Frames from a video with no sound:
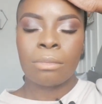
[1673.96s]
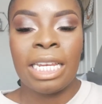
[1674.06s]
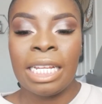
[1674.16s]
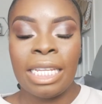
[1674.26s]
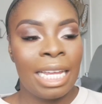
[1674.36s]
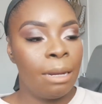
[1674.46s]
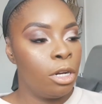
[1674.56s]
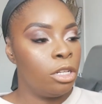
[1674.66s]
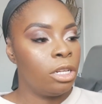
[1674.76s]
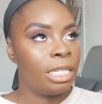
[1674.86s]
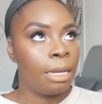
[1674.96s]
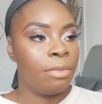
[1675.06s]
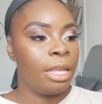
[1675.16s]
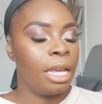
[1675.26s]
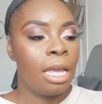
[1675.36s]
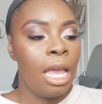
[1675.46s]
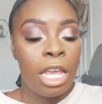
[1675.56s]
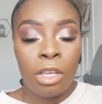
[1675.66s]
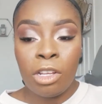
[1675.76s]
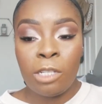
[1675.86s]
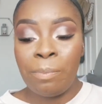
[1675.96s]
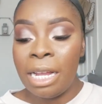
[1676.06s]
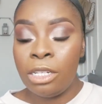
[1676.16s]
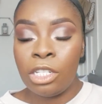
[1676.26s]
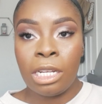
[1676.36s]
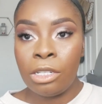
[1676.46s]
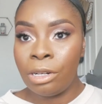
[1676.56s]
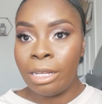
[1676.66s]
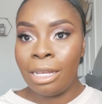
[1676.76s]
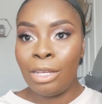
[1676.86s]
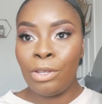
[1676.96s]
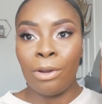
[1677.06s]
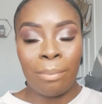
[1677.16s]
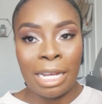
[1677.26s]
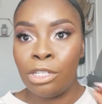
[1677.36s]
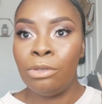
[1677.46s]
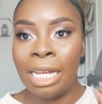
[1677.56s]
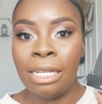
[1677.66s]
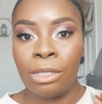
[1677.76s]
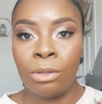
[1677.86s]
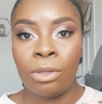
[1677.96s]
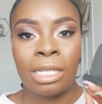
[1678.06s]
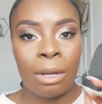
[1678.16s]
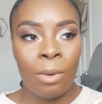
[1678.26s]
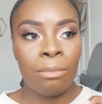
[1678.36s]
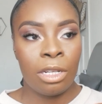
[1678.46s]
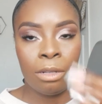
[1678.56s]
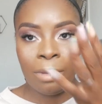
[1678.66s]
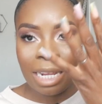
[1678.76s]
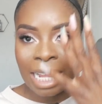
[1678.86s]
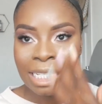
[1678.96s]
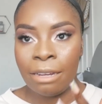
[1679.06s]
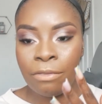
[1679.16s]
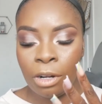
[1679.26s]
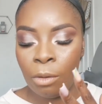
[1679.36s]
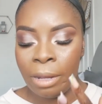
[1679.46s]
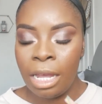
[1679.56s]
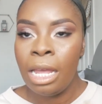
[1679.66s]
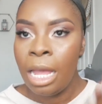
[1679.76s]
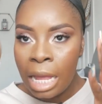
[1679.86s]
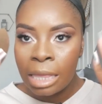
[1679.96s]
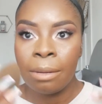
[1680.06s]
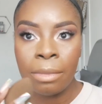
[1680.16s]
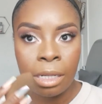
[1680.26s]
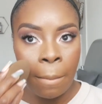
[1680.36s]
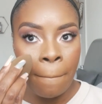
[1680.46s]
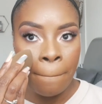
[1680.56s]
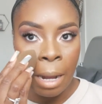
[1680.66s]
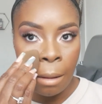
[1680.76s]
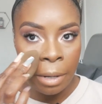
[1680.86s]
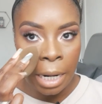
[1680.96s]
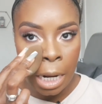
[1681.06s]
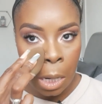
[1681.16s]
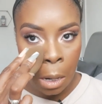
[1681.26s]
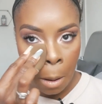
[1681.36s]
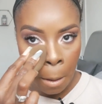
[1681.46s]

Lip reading: And yet again, I'm going to do the same thing. Your sponge is literally your best utensil, because now what I'm going to do, I'm going to let that set for a little bit, then I'm going to pump it in